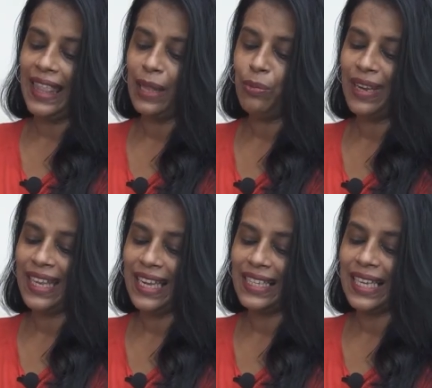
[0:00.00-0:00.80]
then we
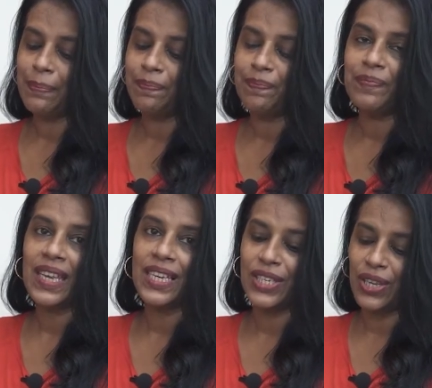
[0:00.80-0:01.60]
need some
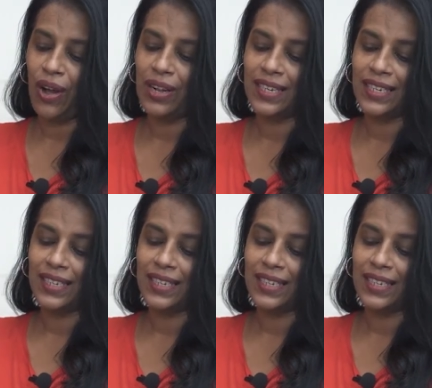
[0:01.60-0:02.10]
salt